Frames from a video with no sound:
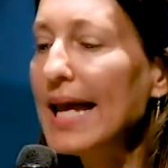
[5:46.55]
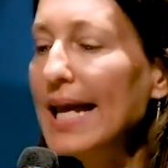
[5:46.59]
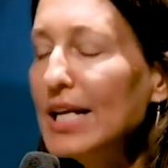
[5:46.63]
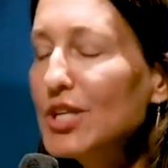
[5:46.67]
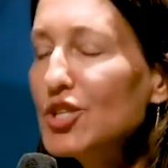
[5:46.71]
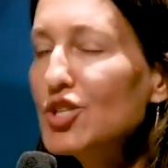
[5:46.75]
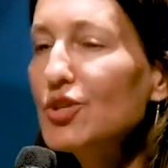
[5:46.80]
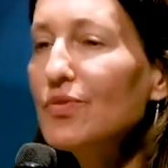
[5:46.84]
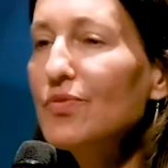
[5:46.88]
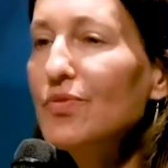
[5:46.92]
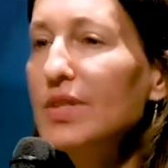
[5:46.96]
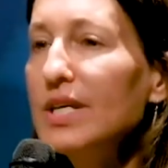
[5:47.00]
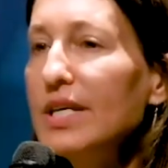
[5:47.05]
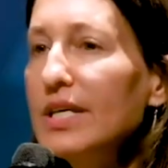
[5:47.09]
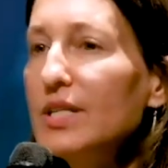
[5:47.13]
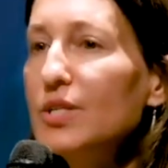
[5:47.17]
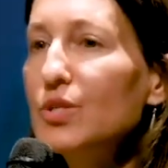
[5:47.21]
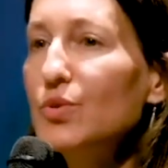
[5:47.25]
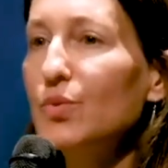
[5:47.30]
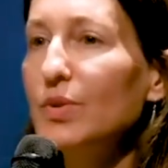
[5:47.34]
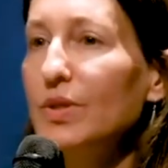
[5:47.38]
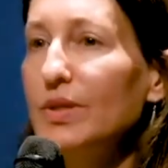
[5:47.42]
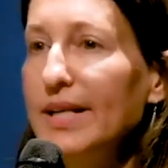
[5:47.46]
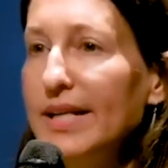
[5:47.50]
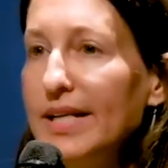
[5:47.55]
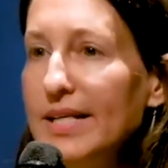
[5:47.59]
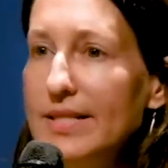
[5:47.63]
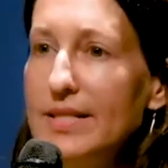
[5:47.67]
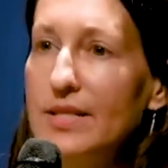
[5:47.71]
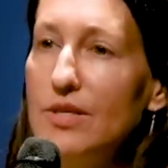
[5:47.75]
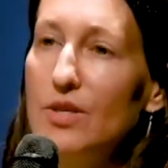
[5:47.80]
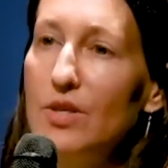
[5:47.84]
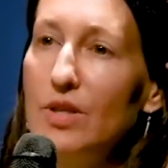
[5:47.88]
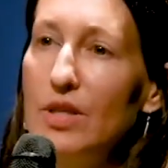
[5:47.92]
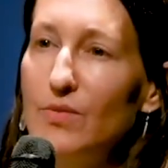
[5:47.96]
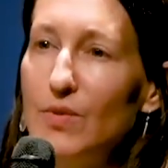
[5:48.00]
Each of these
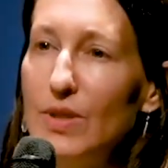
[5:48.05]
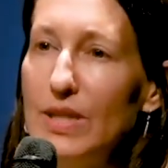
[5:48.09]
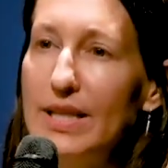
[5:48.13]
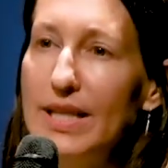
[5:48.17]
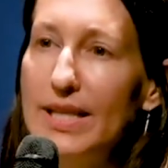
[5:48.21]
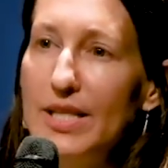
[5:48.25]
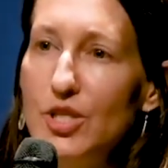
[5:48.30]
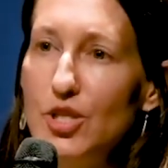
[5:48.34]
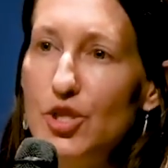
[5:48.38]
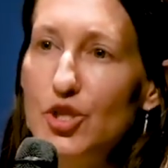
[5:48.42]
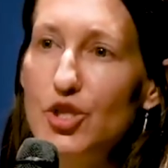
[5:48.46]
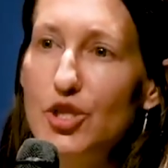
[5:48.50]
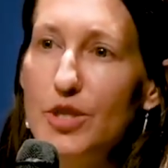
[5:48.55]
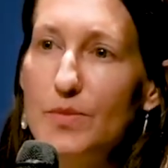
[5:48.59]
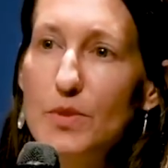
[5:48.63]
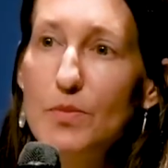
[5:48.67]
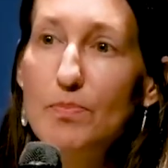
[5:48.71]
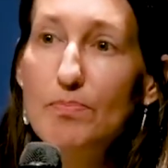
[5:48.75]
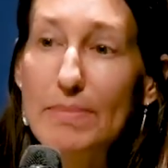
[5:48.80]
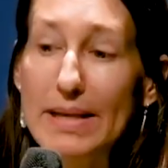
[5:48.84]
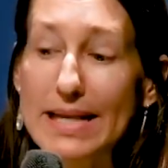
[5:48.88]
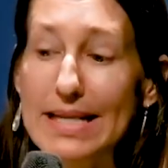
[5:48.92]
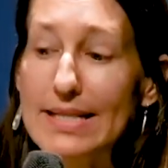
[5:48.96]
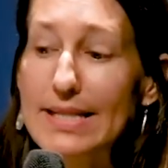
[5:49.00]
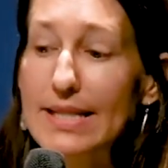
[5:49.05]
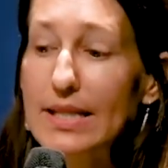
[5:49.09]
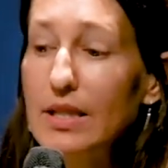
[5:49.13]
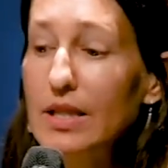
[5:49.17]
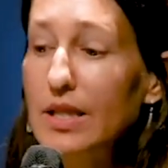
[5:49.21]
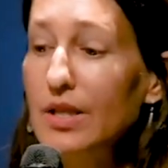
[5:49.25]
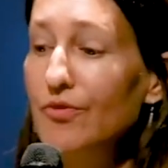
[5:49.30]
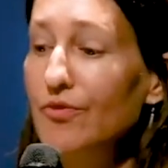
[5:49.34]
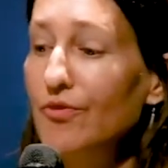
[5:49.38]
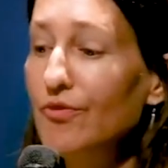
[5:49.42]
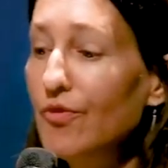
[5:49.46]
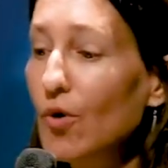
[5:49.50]
relationships
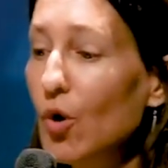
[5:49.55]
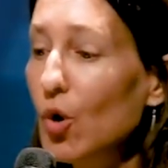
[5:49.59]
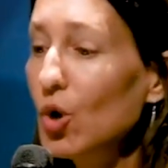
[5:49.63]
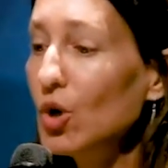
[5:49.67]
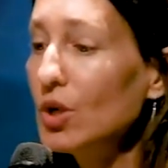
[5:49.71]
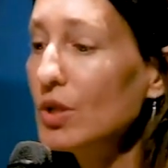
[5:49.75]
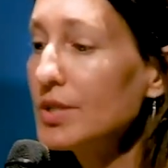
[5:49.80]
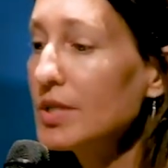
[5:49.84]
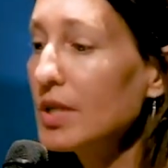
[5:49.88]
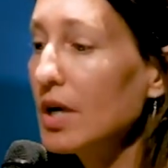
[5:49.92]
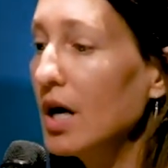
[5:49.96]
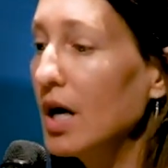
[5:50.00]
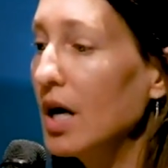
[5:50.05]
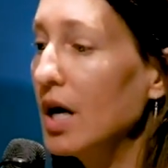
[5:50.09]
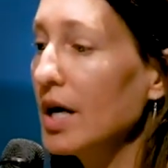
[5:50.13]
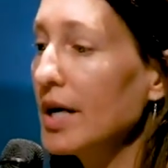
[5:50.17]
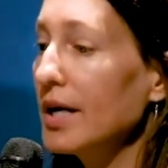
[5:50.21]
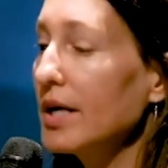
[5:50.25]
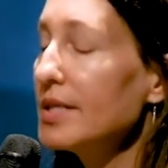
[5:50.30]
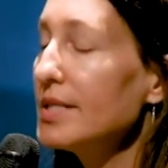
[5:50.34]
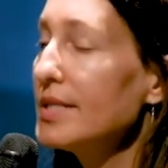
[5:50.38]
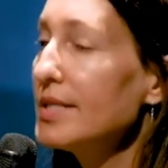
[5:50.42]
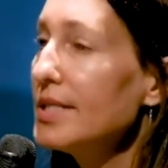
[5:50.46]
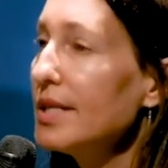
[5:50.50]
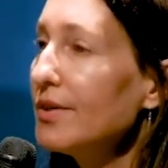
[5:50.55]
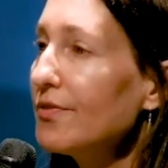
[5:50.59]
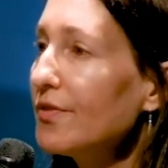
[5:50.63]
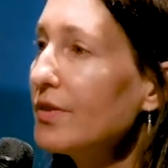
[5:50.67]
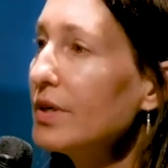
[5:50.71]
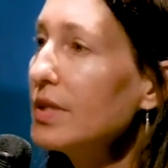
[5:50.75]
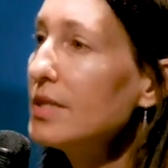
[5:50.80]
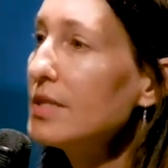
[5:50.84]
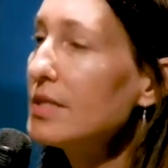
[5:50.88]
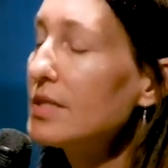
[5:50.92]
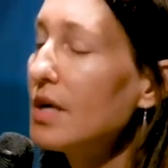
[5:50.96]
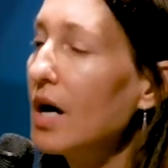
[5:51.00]
basically falls on a
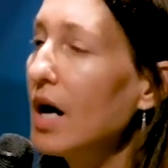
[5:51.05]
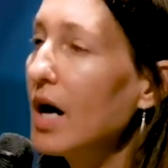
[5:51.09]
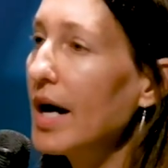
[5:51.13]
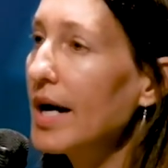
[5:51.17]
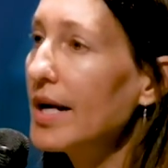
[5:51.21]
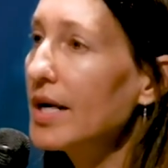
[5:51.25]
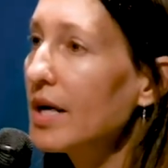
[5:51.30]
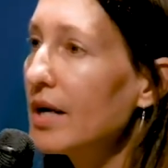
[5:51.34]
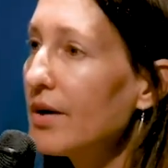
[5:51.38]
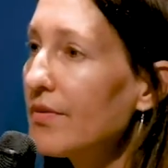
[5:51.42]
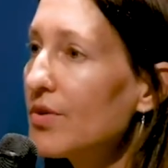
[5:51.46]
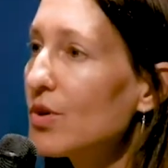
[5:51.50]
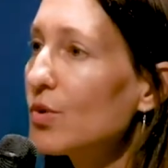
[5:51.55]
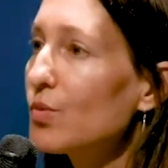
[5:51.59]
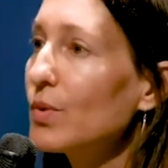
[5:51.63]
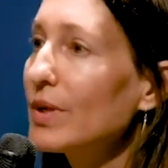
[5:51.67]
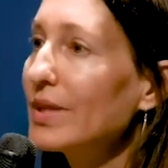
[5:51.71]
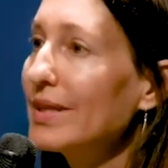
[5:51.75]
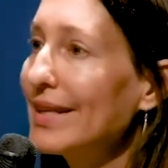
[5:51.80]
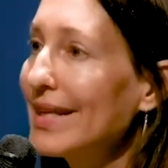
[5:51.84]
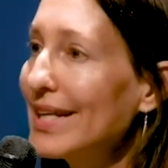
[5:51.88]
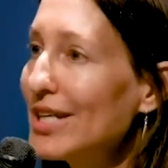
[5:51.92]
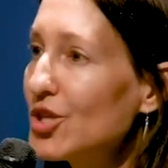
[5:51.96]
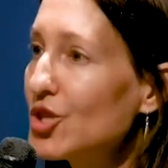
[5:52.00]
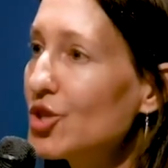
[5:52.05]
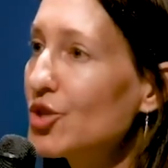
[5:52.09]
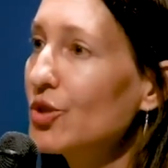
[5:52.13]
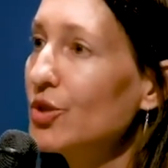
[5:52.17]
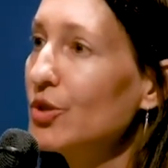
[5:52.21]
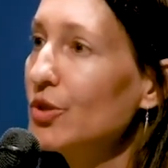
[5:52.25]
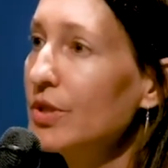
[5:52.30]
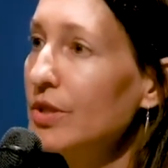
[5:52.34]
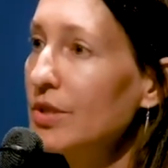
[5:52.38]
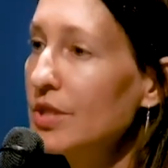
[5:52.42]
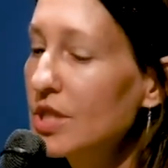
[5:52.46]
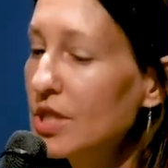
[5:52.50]
different side of the
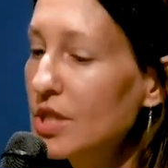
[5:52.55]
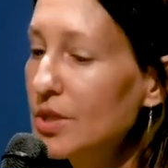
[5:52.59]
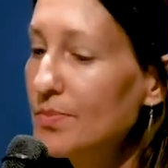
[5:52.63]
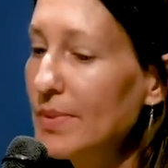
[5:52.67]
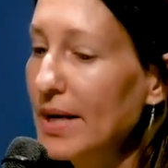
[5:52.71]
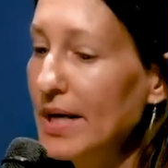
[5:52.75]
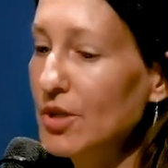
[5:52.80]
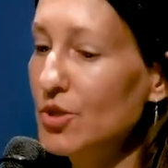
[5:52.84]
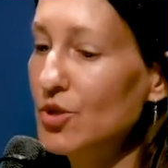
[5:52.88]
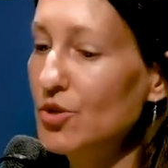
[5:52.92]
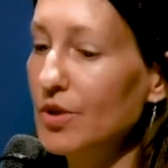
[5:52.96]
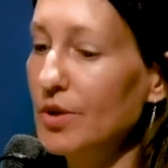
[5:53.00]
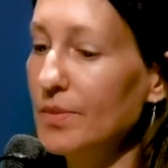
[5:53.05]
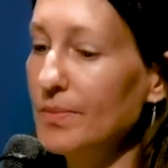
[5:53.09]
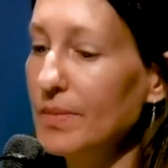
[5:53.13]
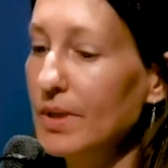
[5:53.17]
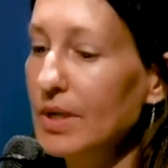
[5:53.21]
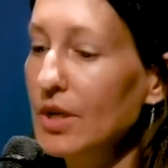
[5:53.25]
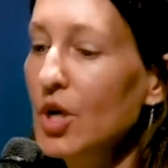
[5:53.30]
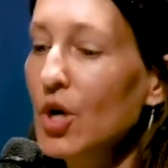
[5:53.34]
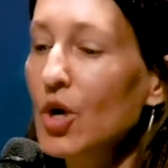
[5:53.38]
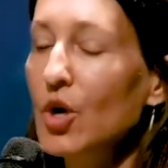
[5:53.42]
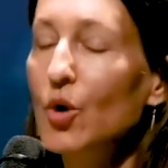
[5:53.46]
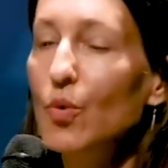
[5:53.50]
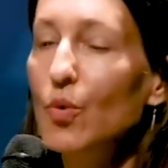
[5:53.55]
relational spectrum.